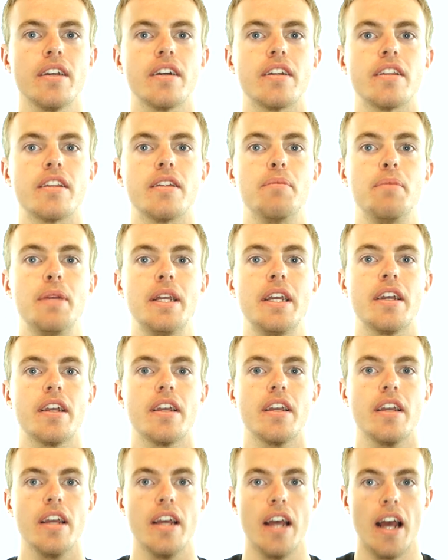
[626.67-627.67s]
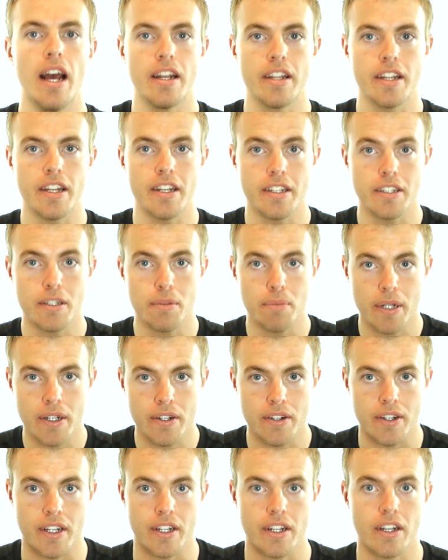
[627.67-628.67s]
the being, and the
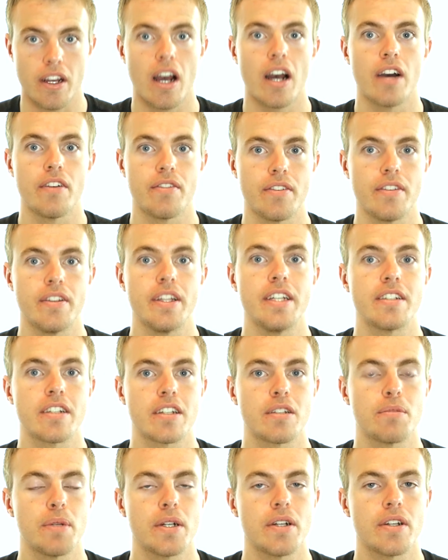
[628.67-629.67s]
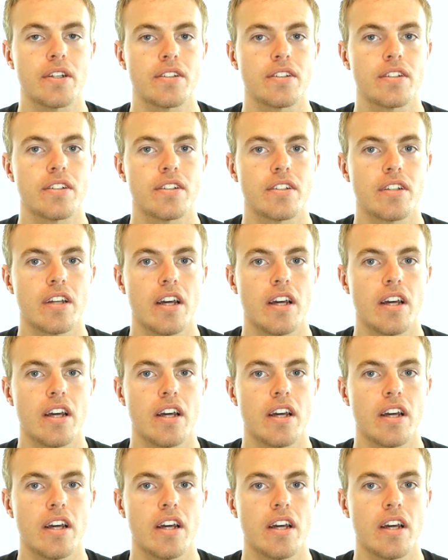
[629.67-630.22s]
disappearing of these experiences.